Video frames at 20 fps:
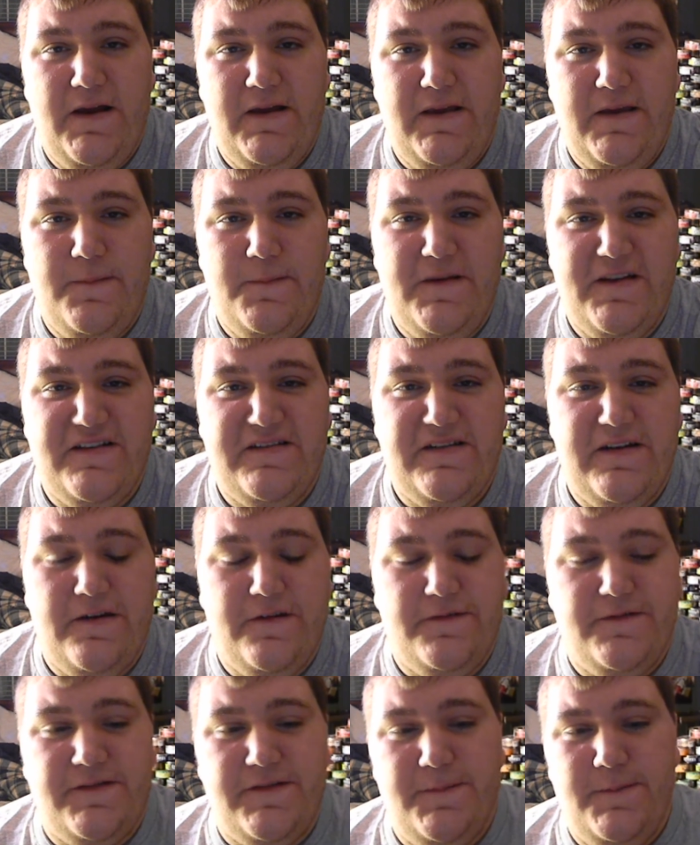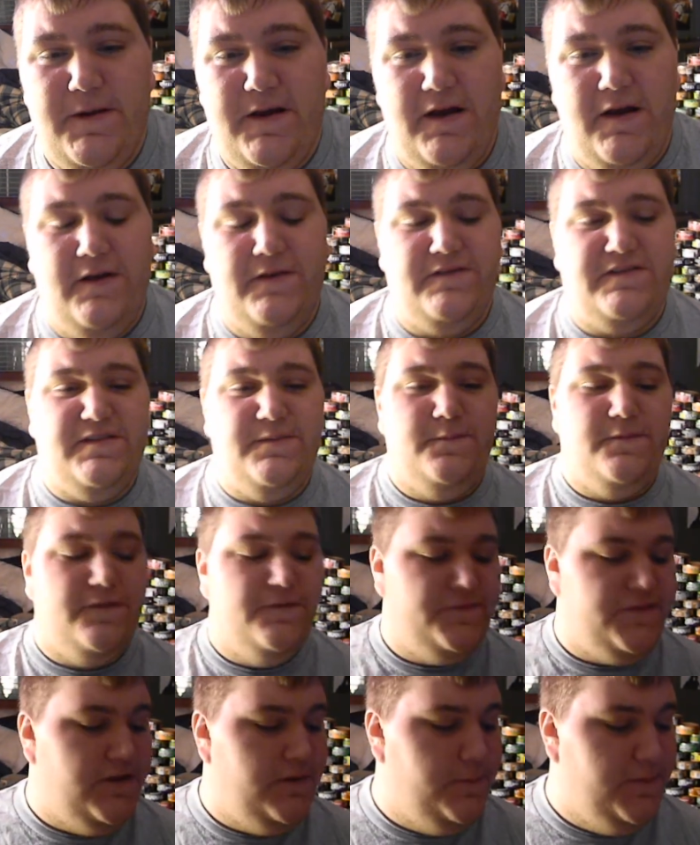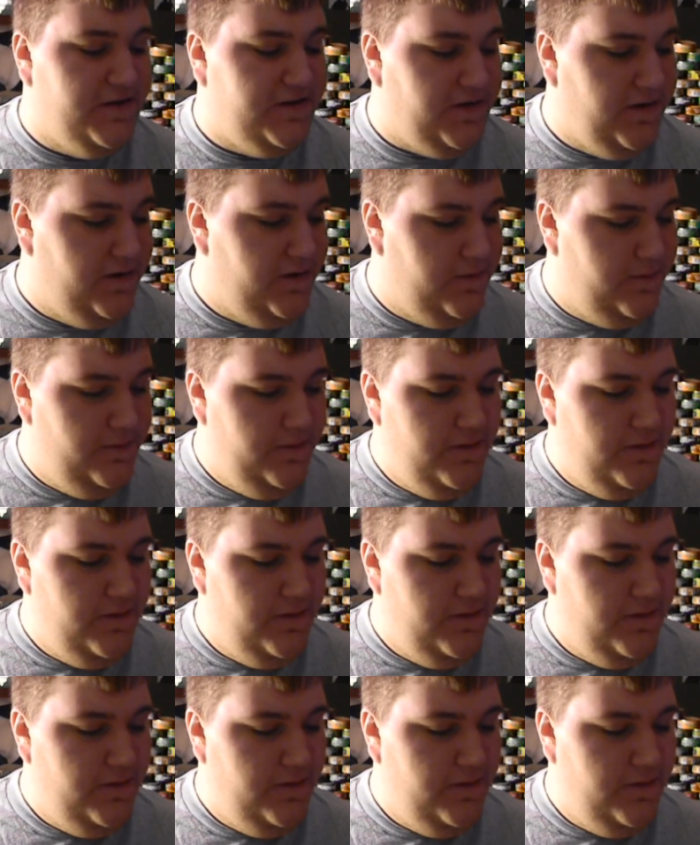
Get myself some review material.